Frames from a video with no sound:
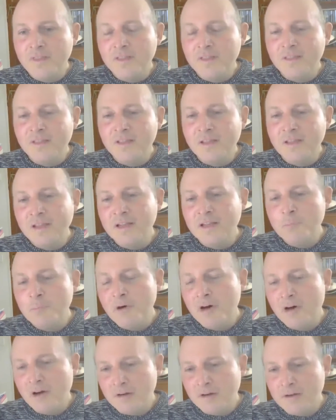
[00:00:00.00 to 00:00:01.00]
the inner
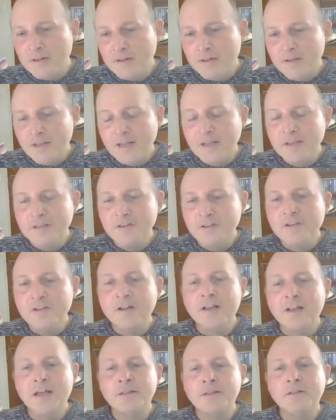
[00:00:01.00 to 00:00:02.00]
parts,
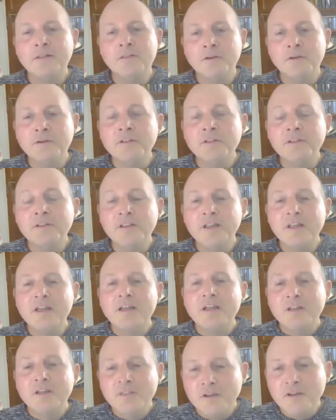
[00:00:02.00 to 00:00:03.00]
externalizing those
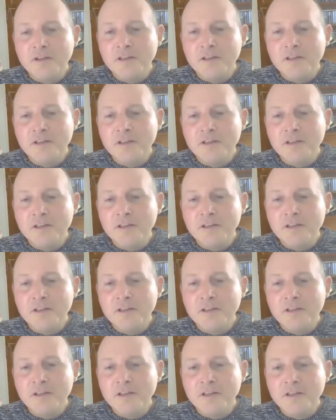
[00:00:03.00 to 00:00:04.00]
those parts
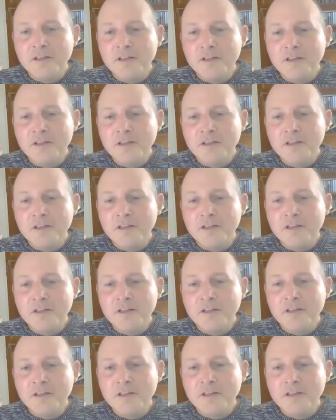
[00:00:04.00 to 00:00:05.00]
of that, that that they've
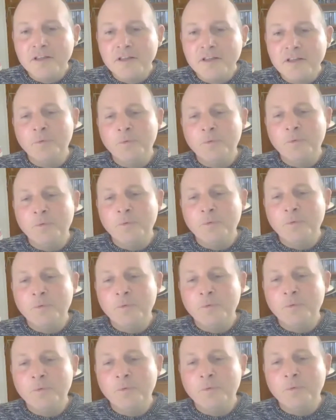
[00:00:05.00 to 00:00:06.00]
identified
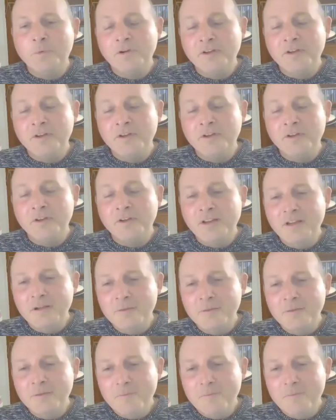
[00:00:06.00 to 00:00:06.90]
in the body,